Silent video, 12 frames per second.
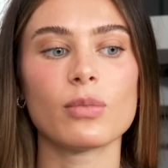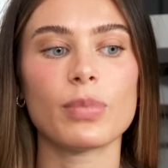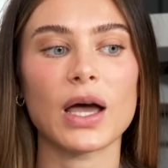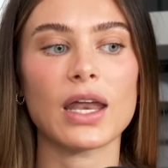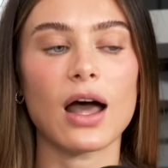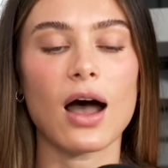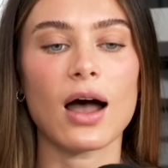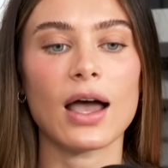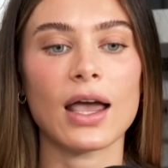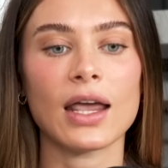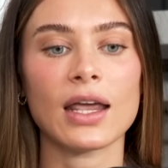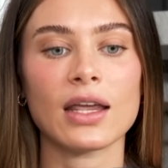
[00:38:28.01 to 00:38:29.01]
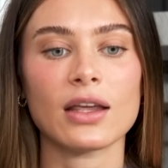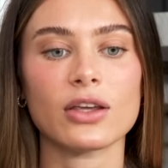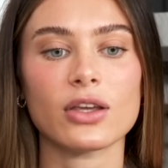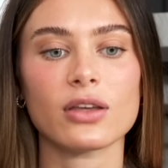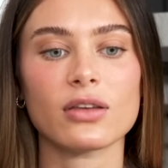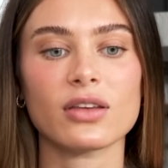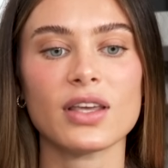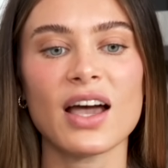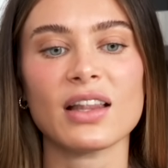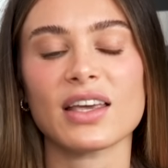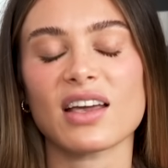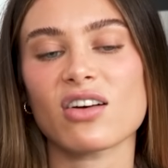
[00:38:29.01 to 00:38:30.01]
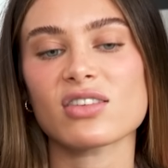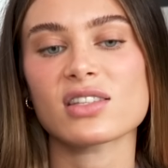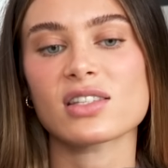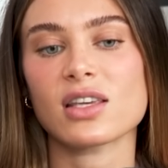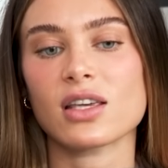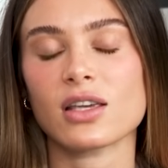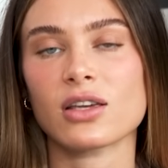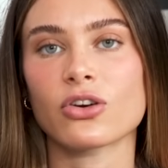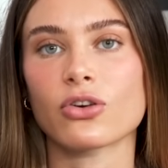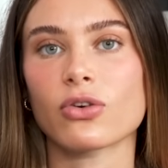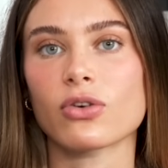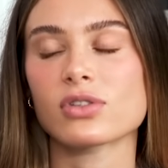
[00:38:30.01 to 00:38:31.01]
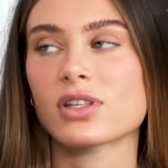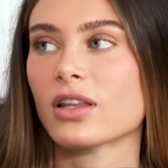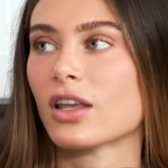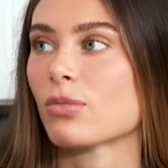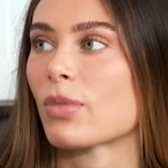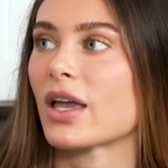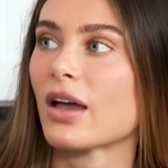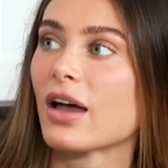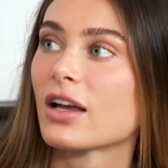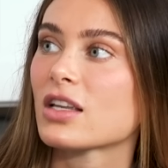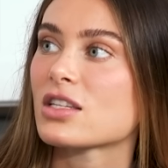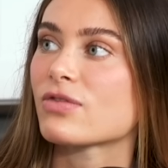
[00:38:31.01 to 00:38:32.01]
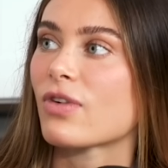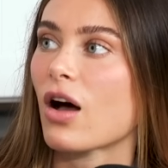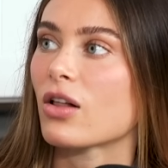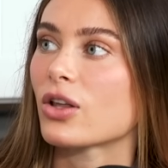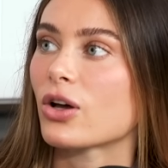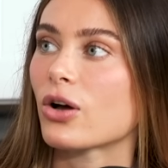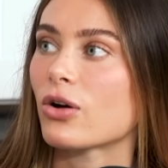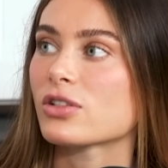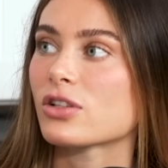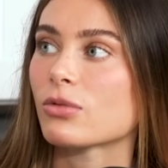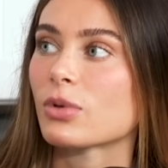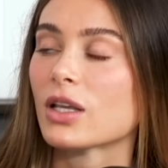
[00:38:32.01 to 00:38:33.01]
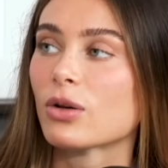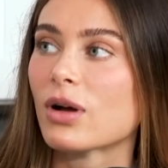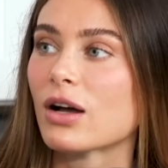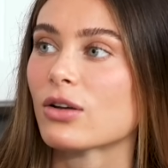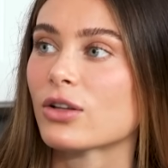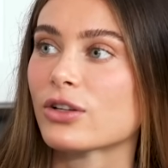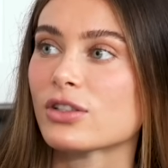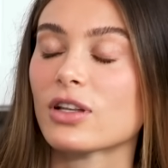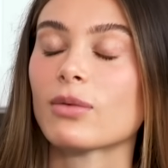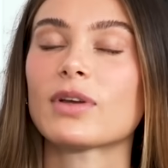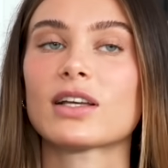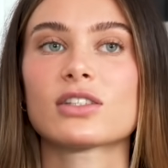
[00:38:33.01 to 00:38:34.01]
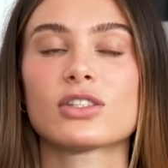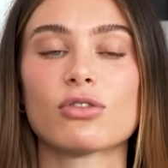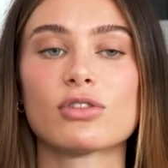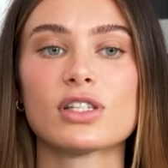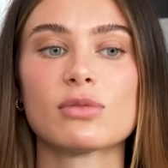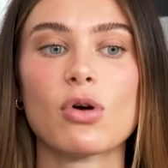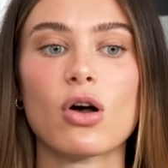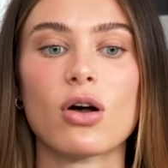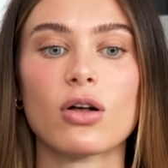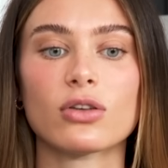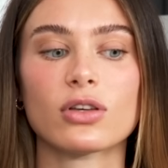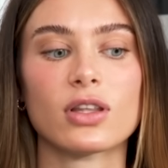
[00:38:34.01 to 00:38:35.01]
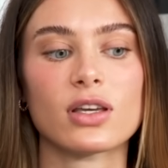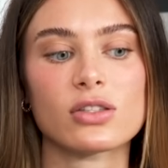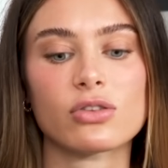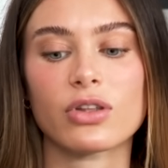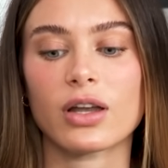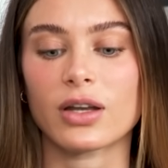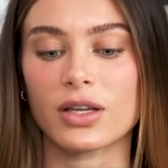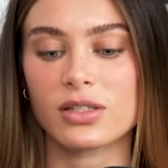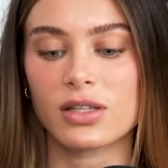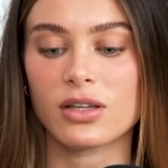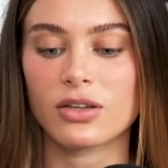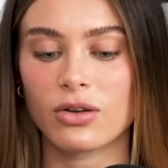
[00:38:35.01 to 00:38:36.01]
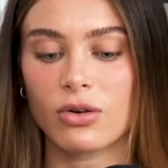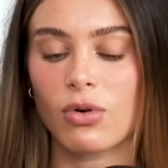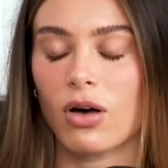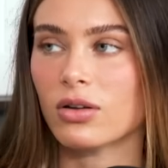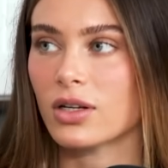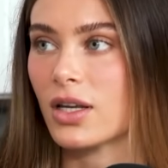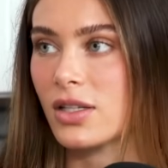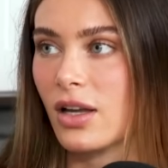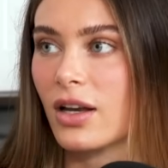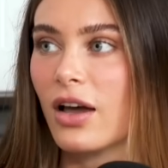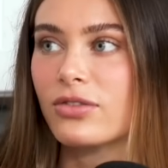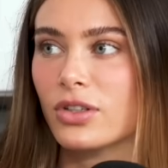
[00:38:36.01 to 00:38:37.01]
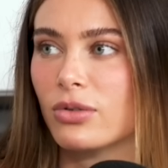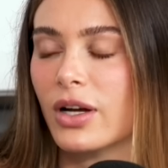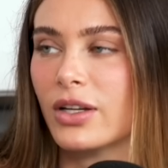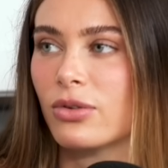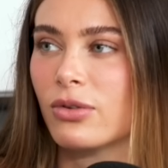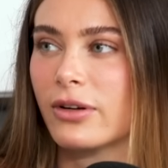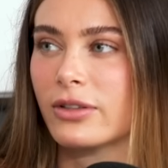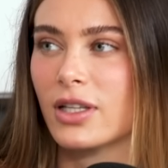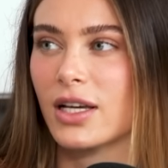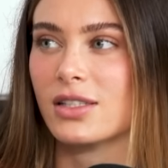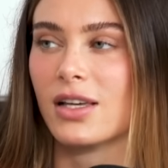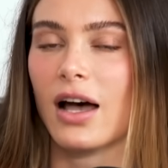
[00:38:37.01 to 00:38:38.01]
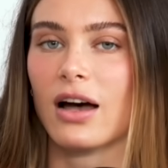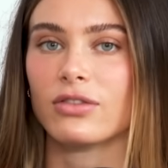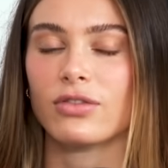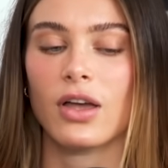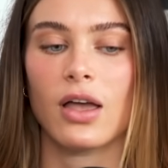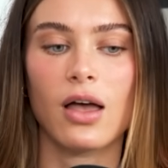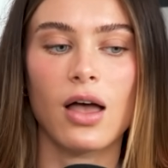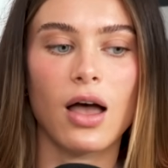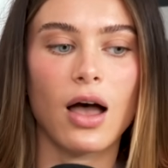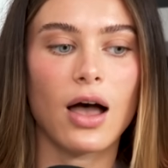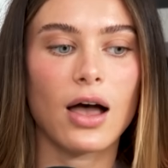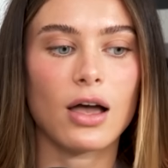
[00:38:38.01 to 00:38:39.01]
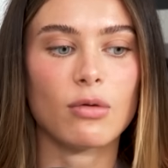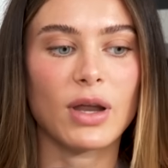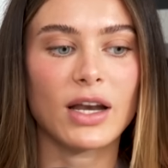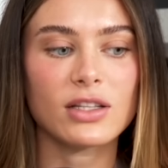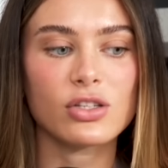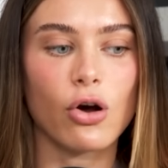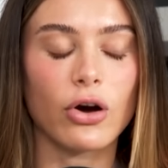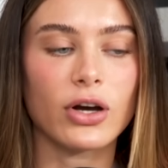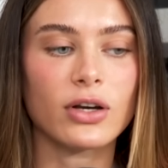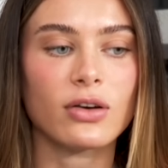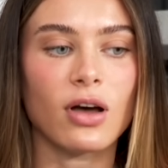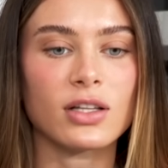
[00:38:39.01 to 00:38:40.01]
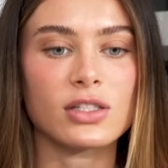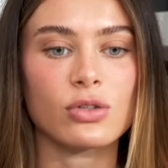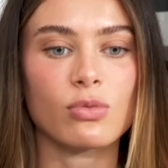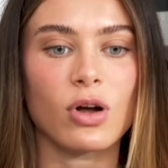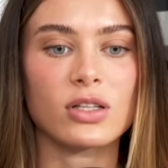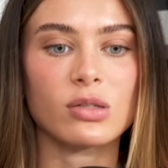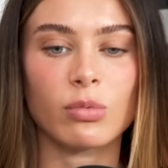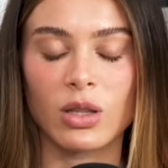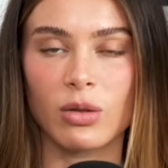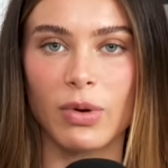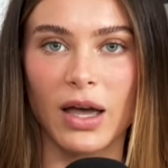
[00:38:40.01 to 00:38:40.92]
but I'll see girls that like my ex follows, and I'll be like, wow, their stomach's so small or this or that. And I see, qualities on everyone who I would like to have. And it's hard not to want to be the